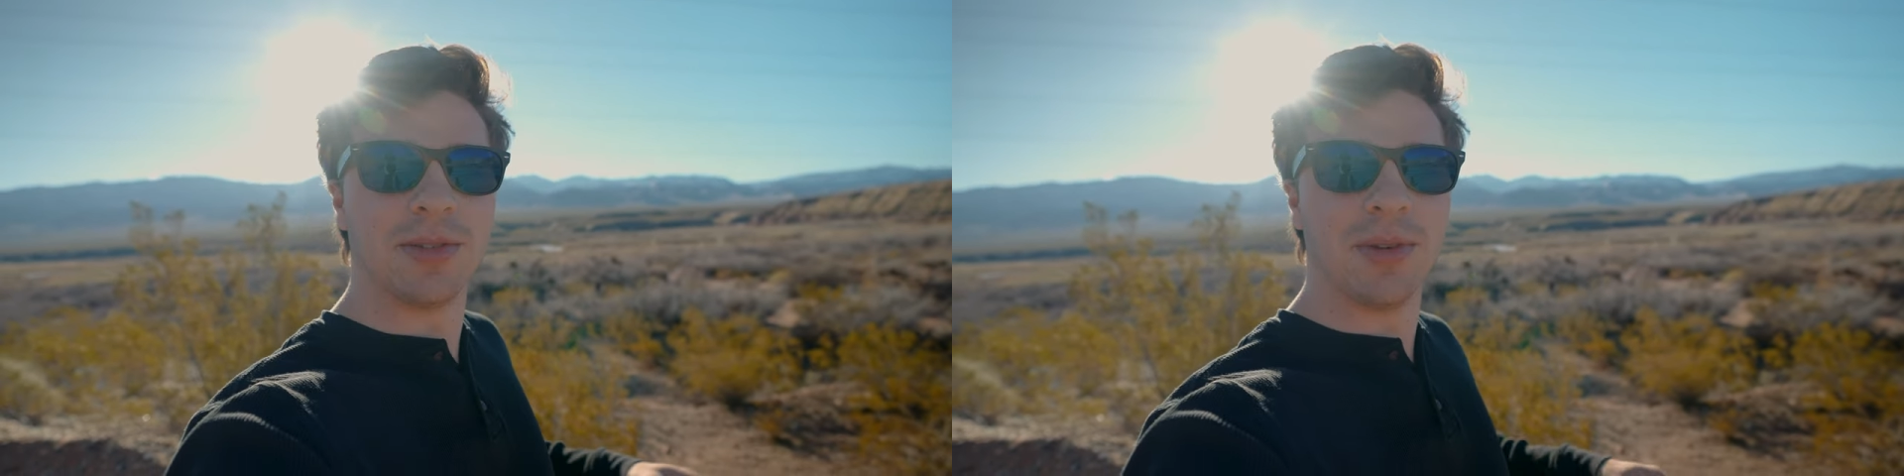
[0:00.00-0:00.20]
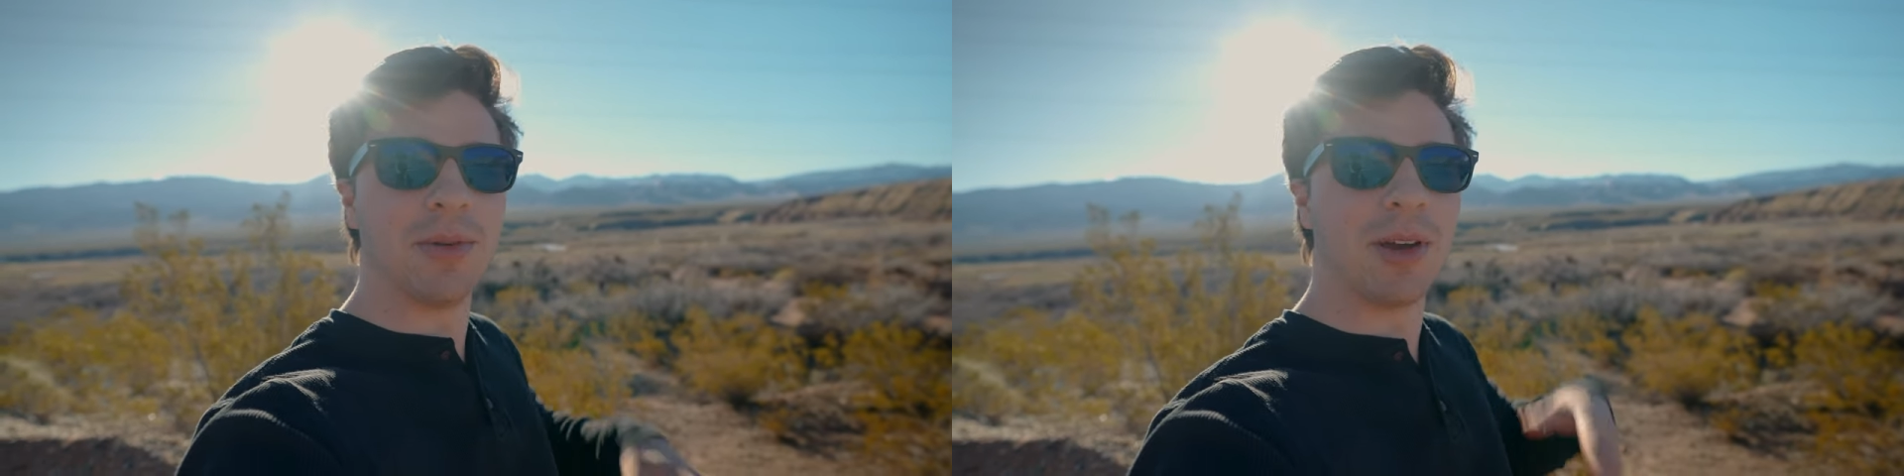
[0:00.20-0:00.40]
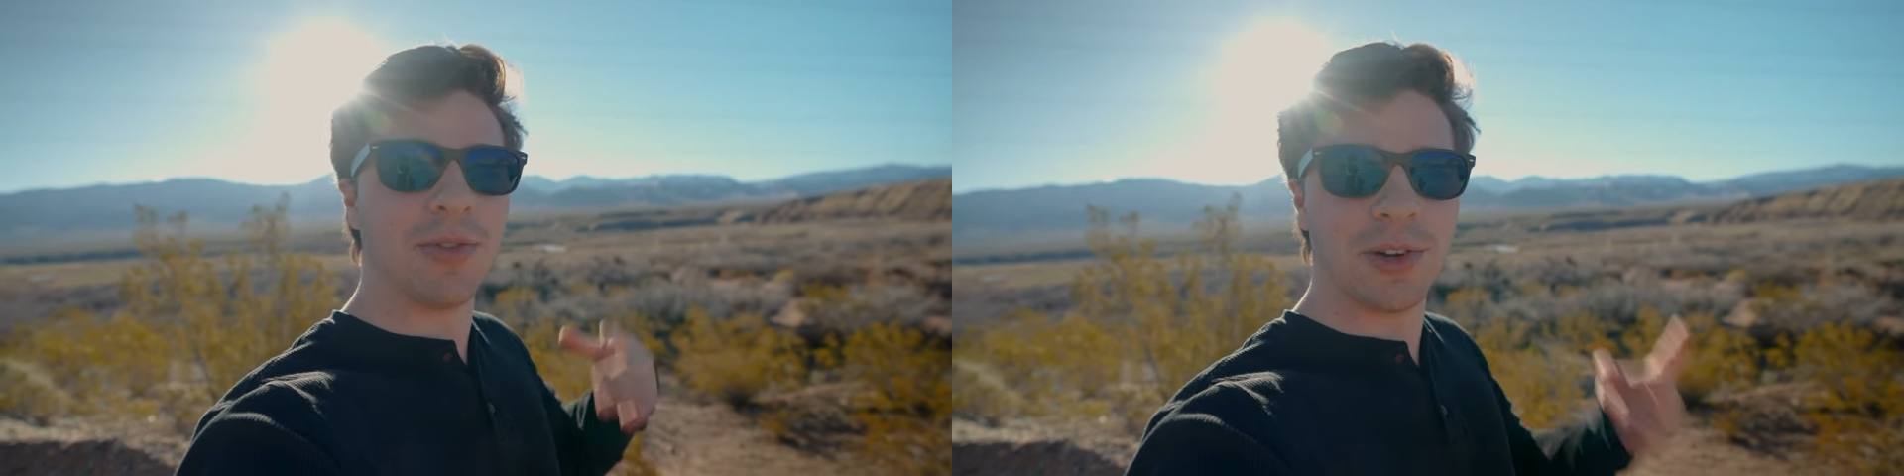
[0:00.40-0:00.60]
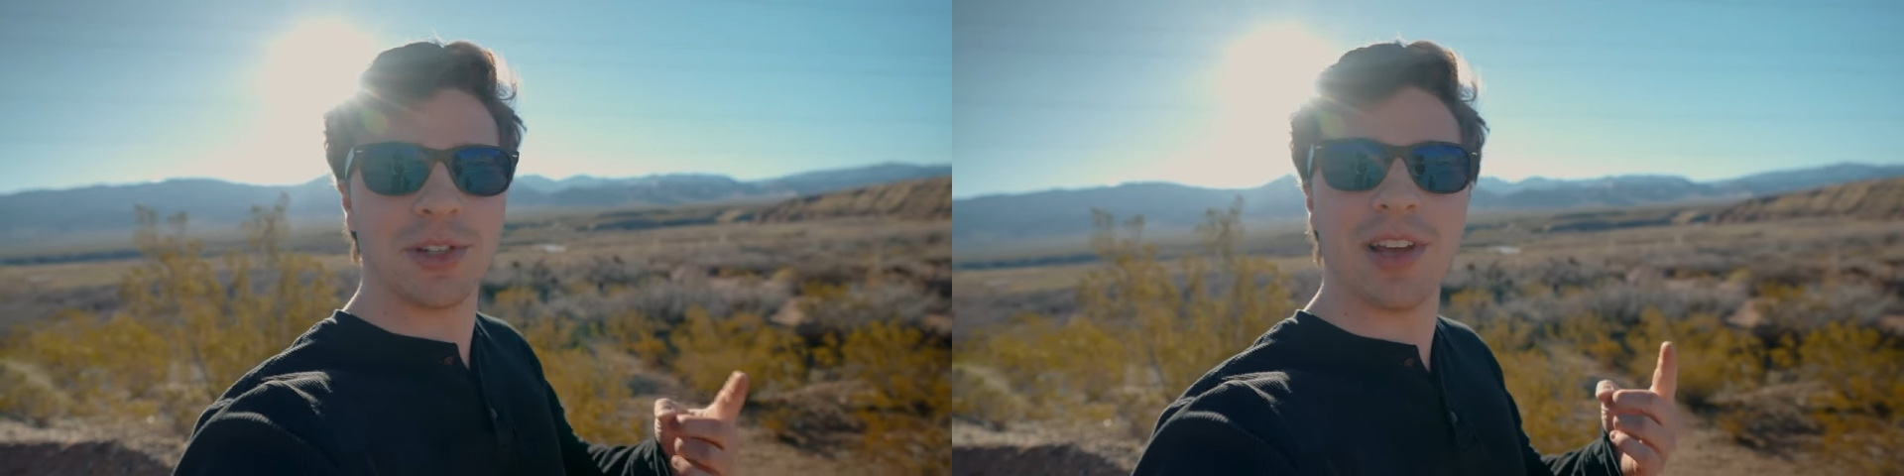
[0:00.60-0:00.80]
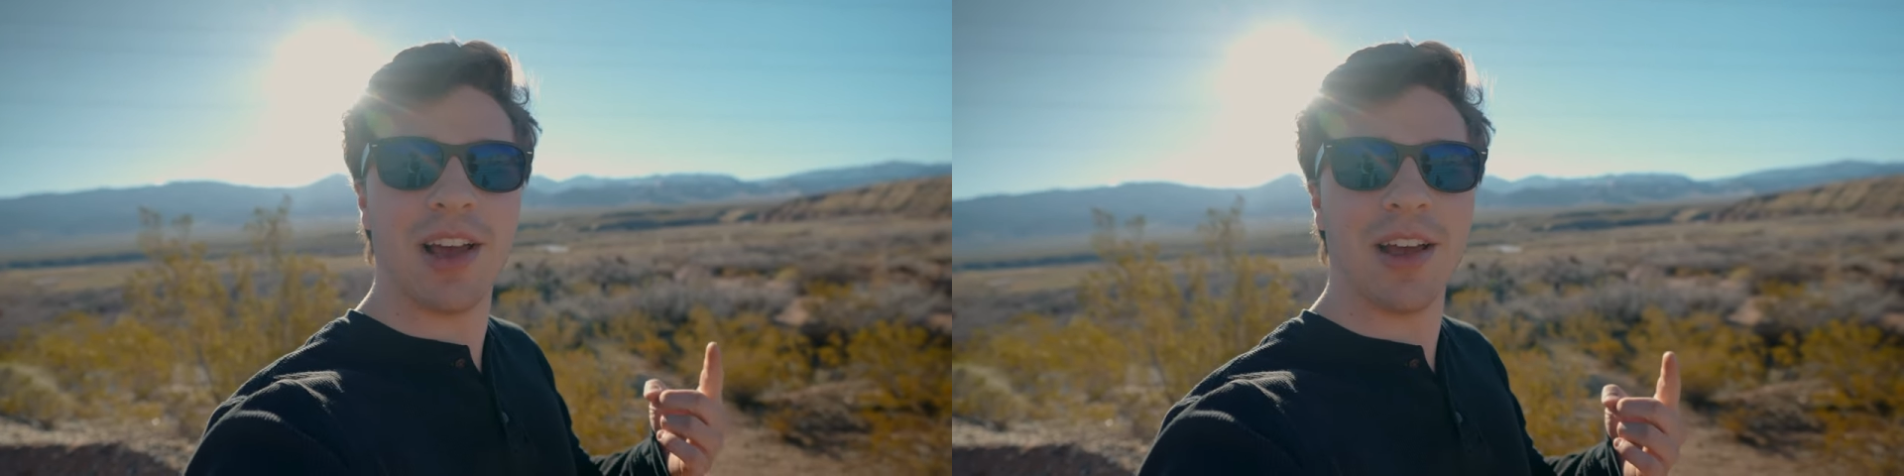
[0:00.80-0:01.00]
to be my
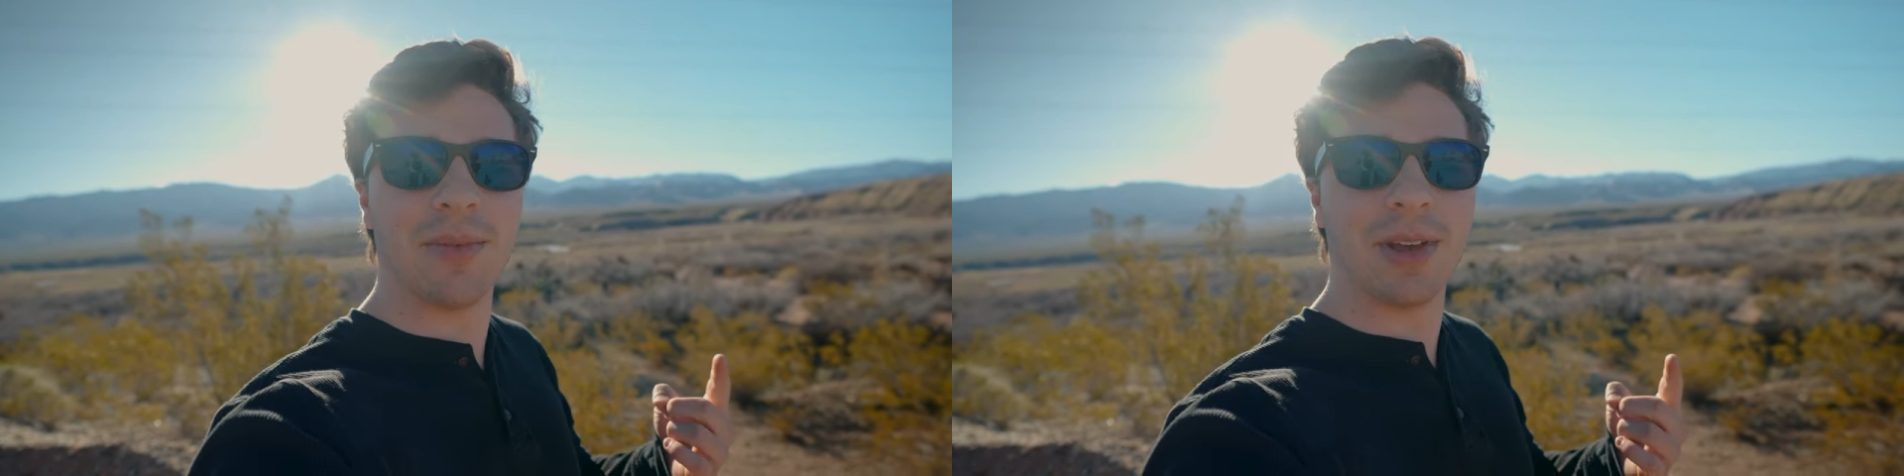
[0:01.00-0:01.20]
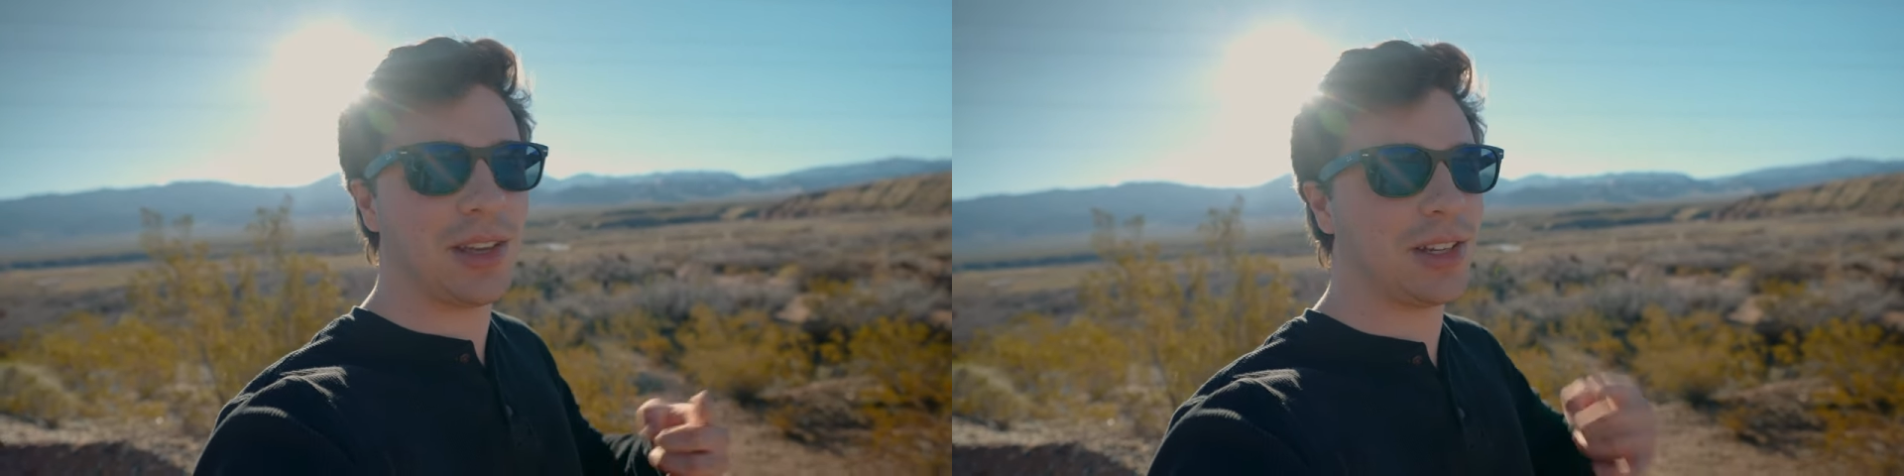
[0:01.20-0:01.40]
first time